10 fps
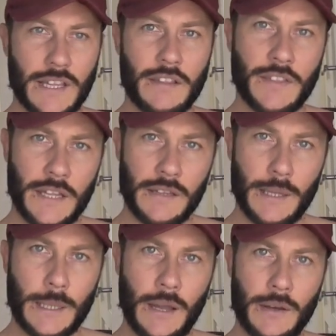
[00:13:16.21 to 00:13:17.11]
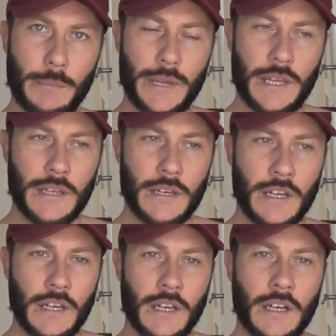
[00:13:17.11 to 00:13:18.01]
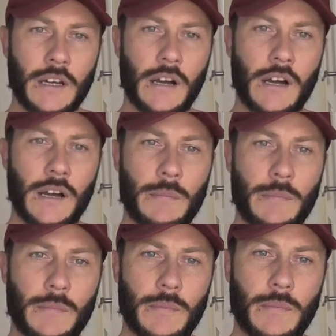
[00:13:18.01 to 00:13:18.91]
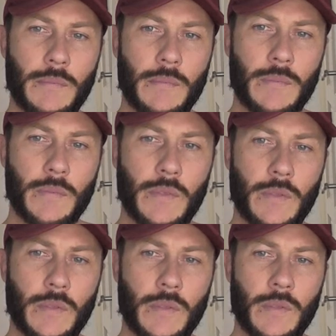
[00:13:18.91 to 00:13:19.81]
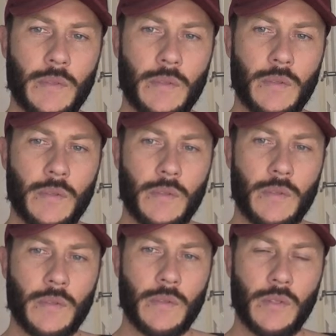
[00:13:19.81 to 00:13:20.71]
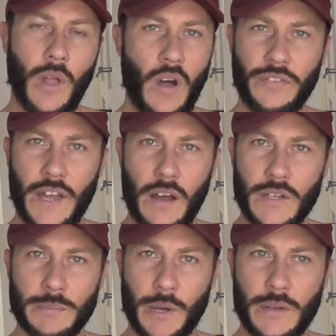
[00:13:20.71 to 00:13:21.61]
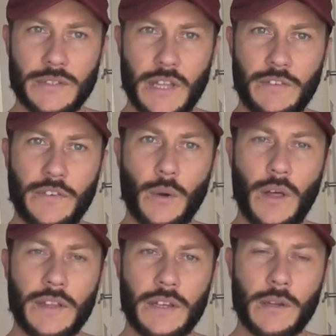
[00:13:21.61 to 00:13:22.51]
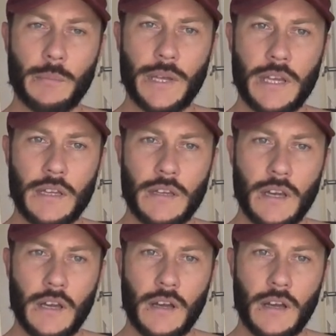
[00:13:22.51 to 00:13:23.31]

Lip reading: They think they're gonna be laughed at, I suppose. They feel like they're gonna be